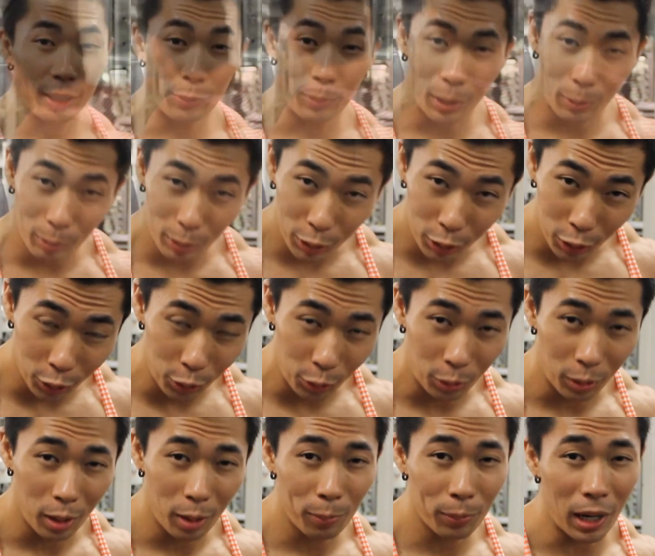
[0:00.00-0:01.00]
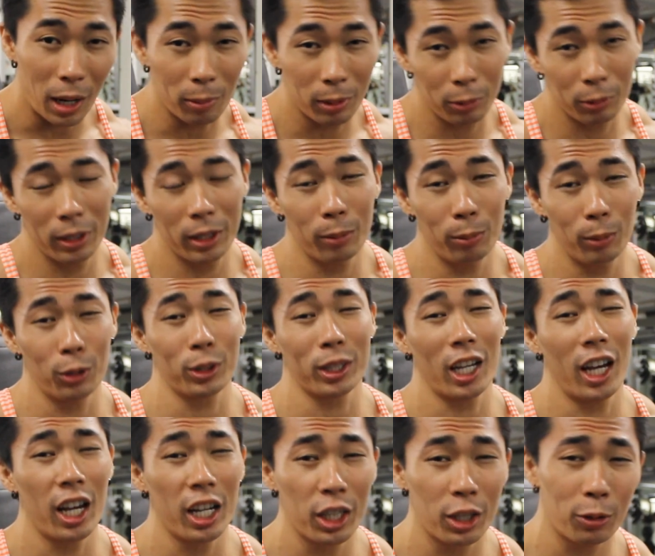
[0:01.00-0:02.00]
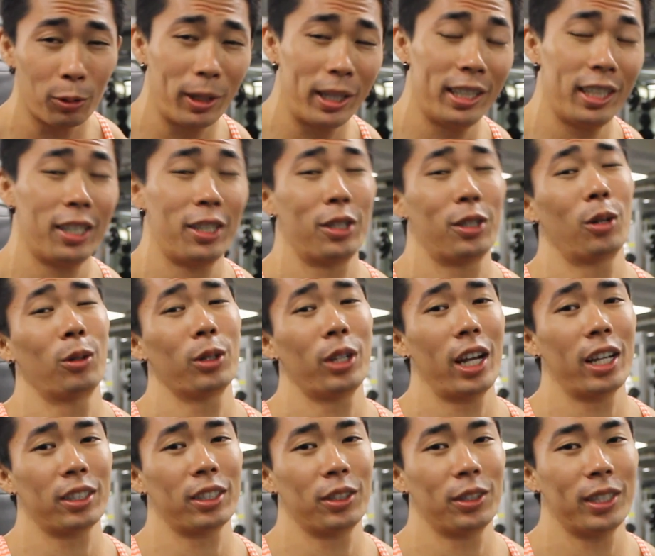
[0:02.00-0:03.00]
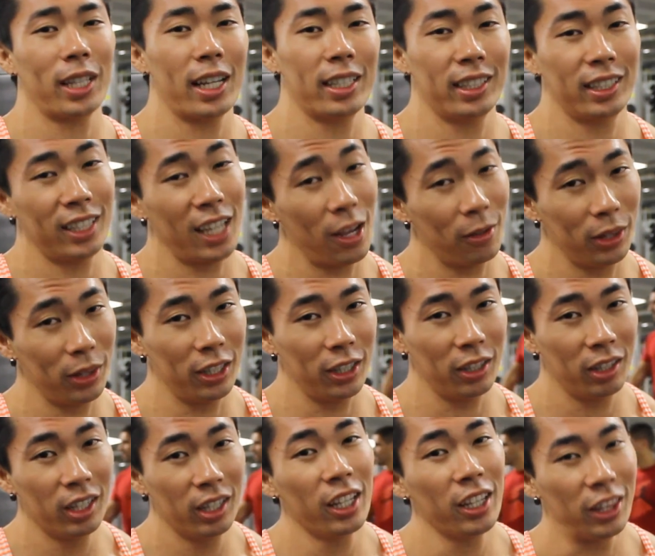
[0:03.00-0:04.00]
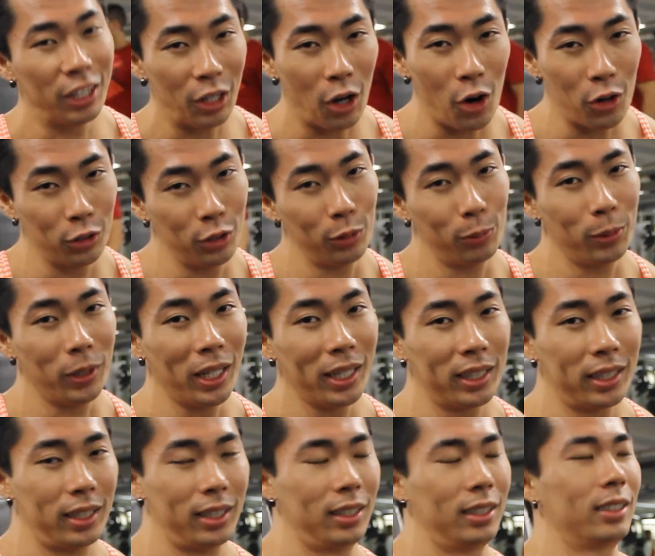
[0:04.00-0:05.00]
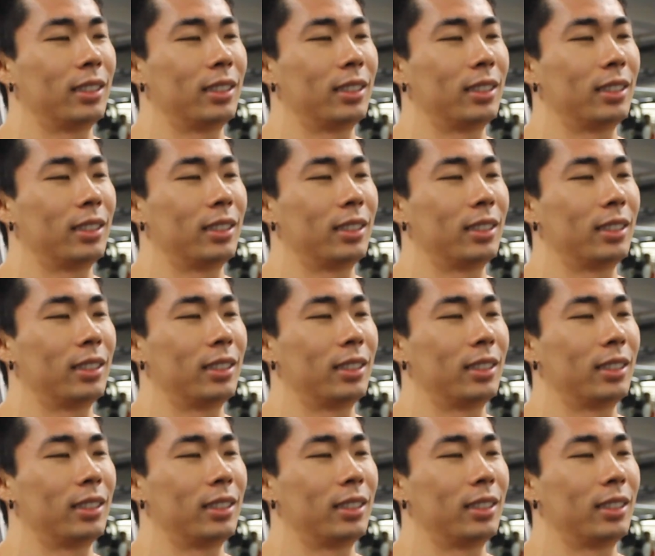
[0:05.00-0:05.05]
Tip number 2, probably one of the most underrated shoulder exercises out there, the Arnold press.